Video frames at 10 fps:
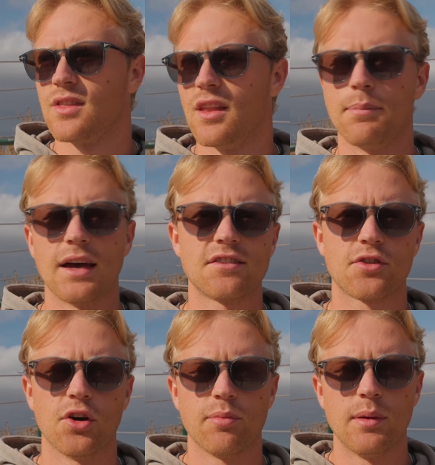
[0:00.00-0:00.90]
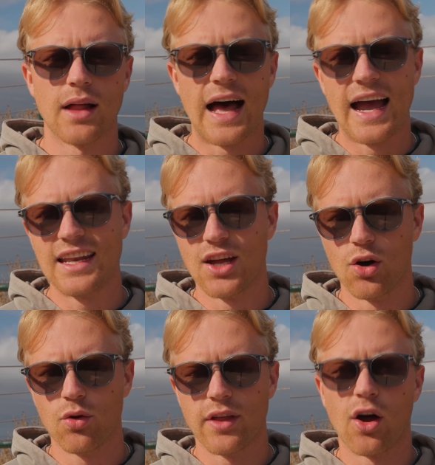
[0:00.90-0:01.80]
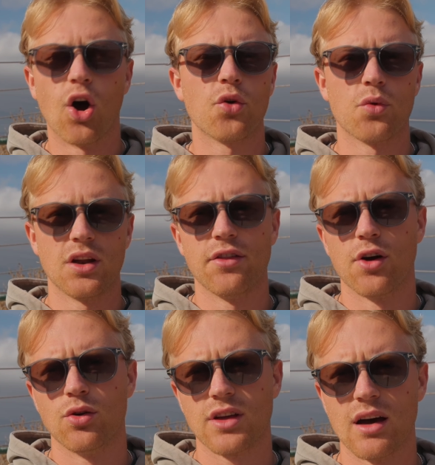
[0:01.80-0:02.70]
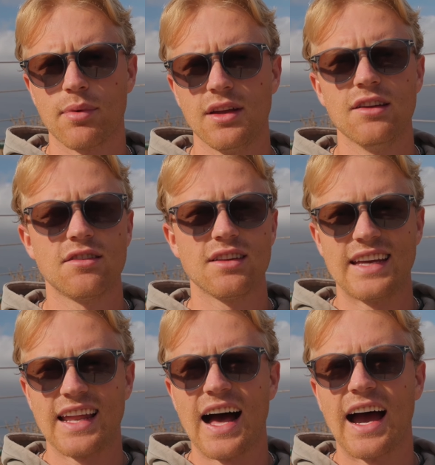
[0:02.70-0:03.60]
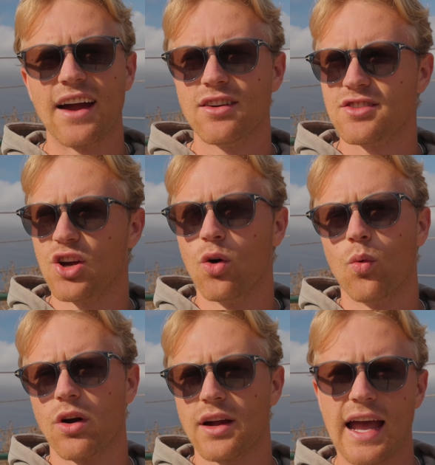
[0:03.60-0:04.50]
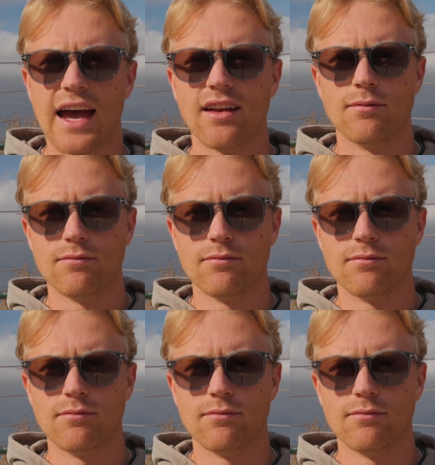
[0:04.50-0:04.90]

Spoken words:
The best growth people I know that aren't running their own companies get hired to go work at